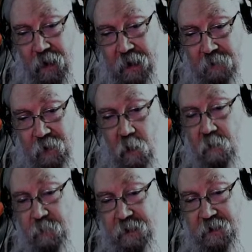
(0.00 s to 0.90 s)
I have an
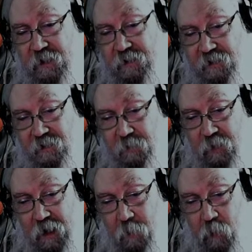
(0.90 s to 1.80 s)
RPG
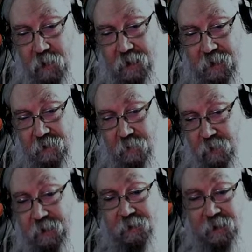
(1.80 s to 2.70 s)
system that I'm working on,
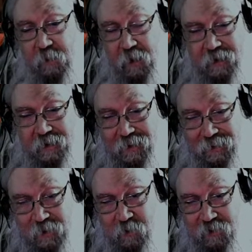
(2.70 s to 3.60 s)
completely independent of
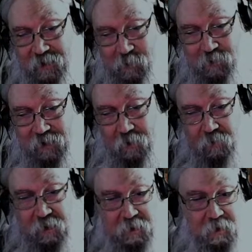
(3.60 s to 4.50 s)
the Legend Seeker
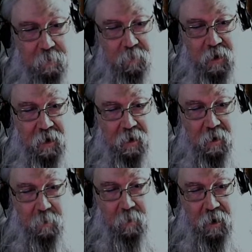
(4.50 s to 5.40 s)
stuff.
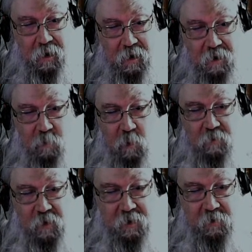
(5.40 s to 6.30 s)
I have
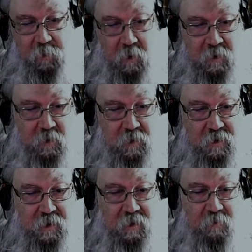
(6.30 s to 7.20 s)
one that has
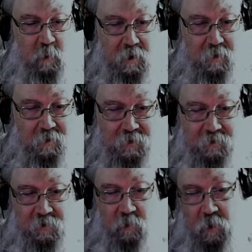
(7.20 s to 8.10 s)
poetry, I have
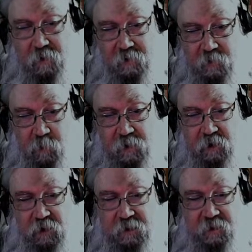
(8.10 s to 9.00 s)
queries, querying
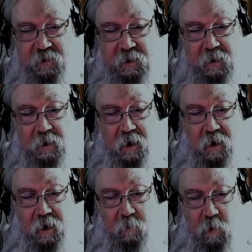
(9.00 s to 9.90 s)
spreadsheets.
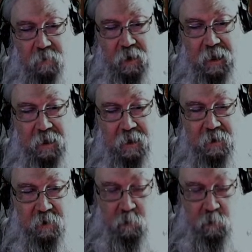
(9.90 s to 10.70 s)
I have one that had a